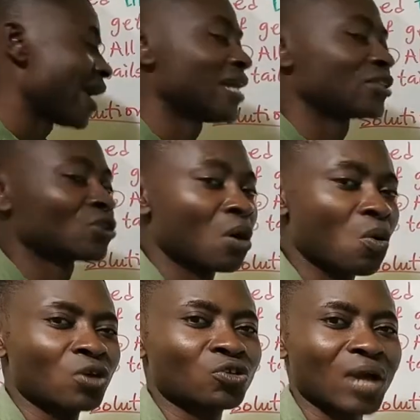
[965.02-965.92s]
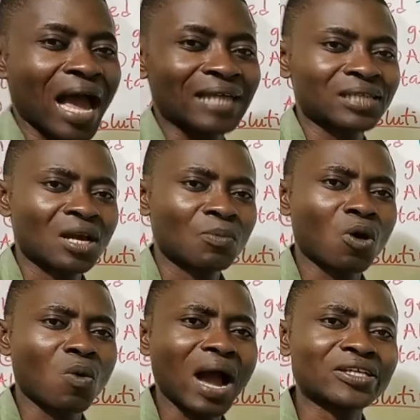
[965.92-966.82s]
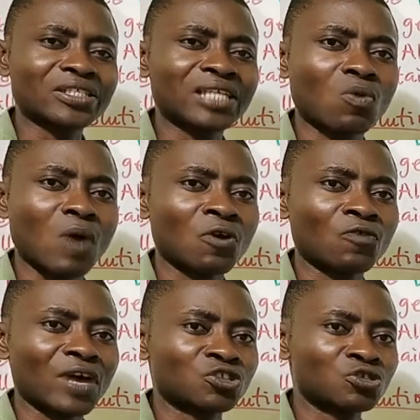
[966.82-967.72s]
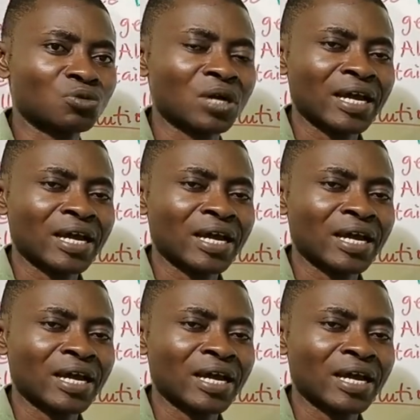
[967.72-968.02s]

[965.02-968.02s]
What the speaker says: Again, someone want to ask, well, why are you saying 1 over 2?